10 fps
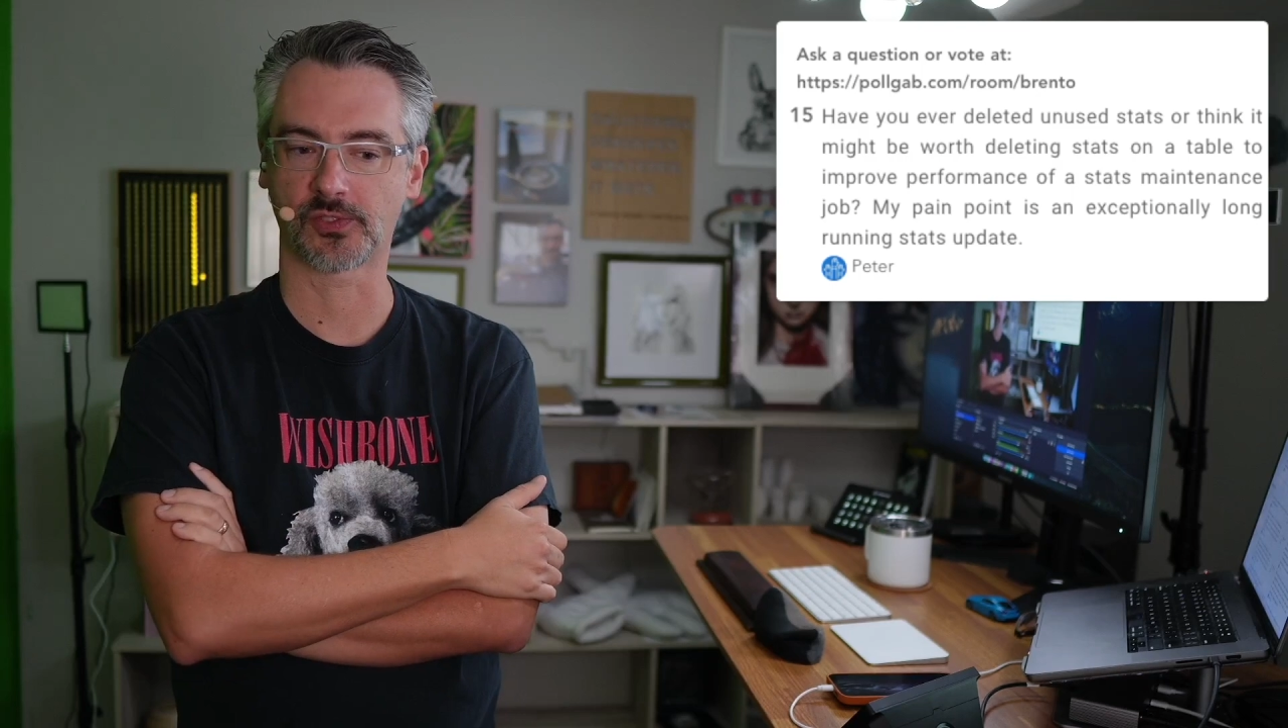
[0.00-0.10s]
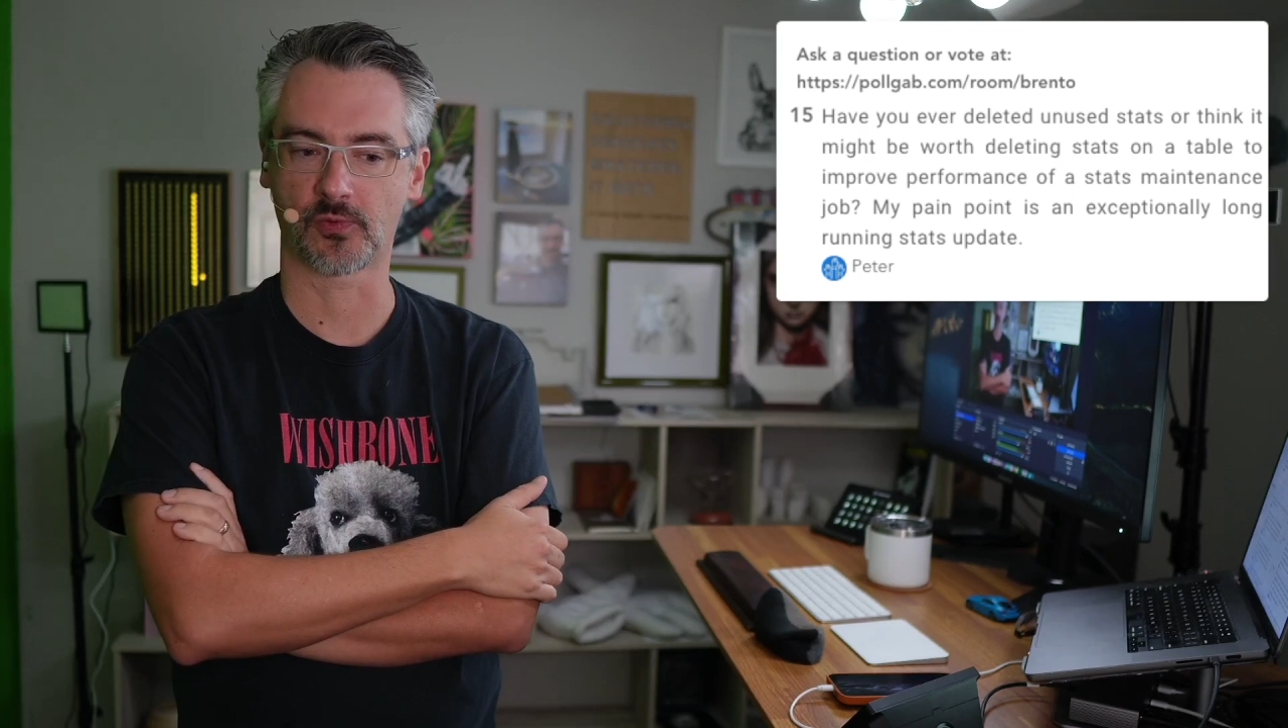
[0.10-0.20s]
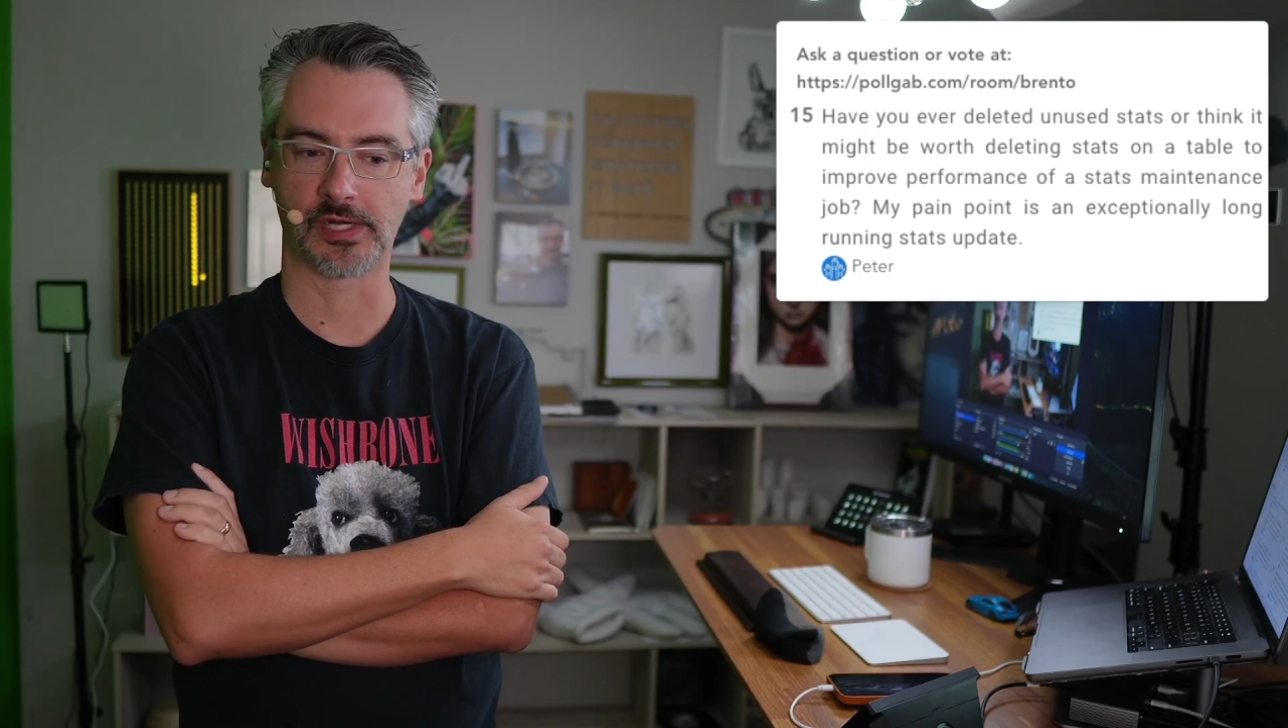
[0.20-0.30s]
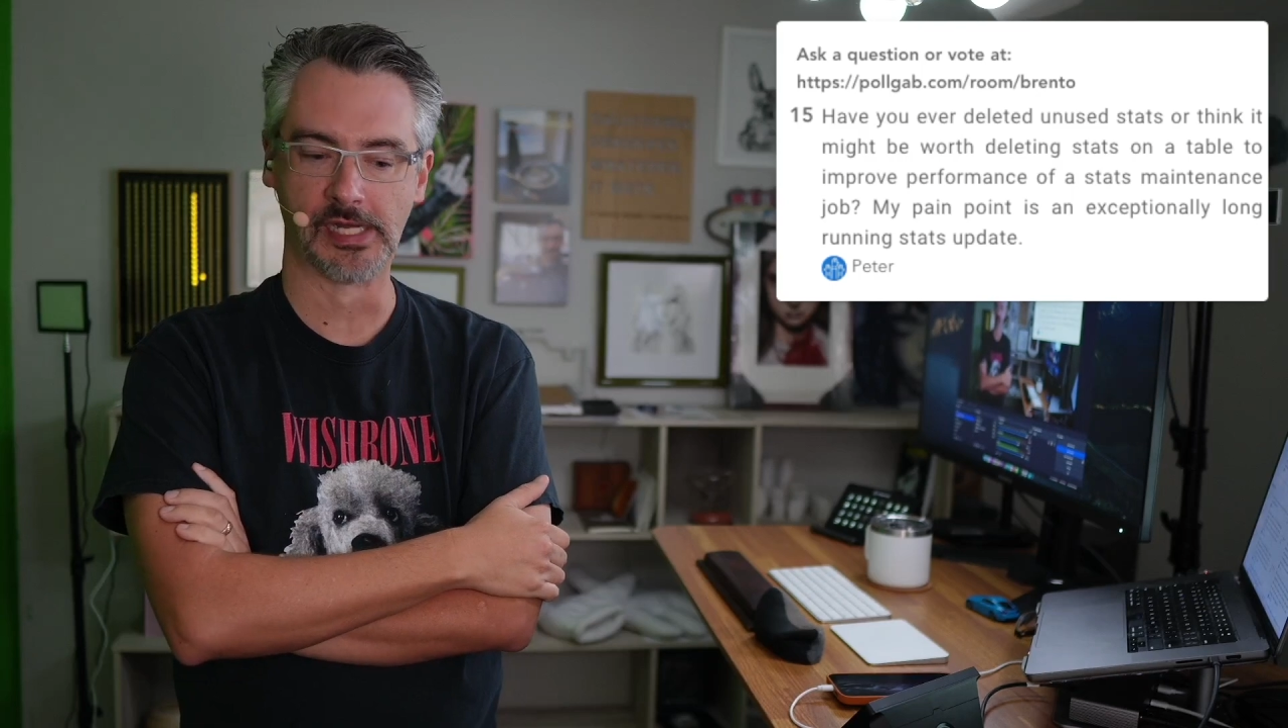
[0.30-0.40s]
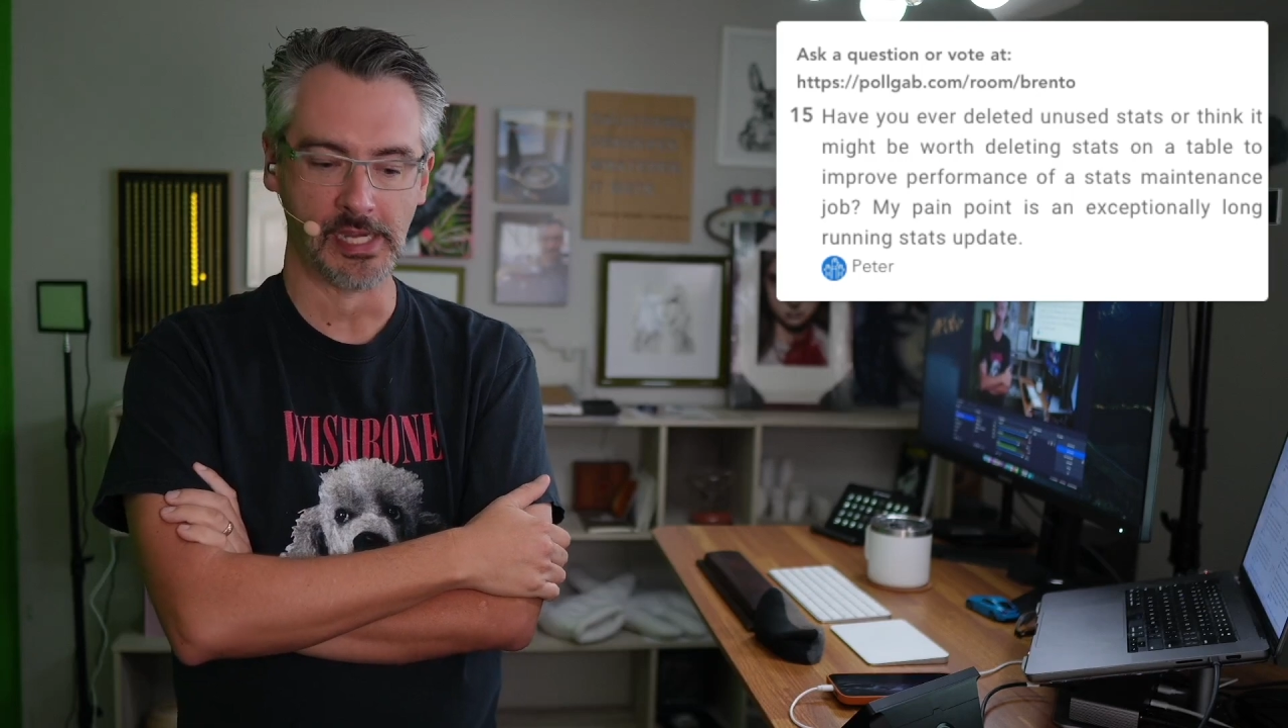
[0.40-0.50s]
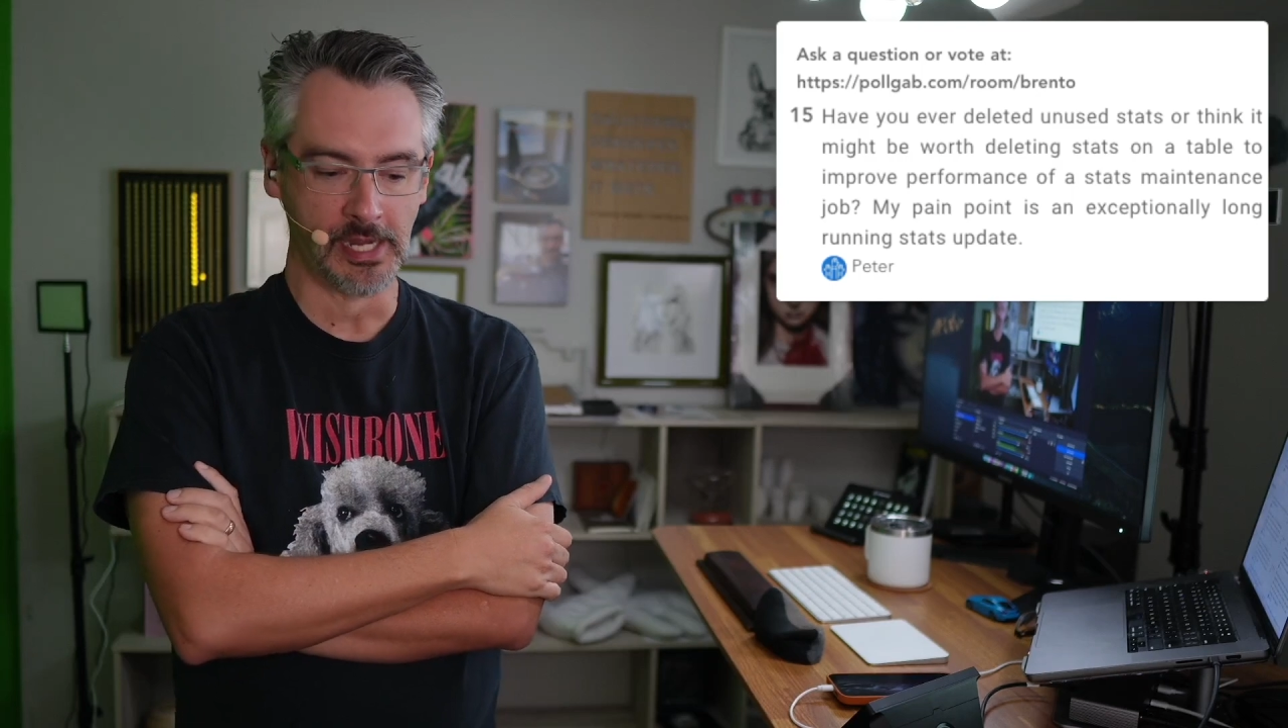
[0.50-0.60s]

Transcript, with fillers: one.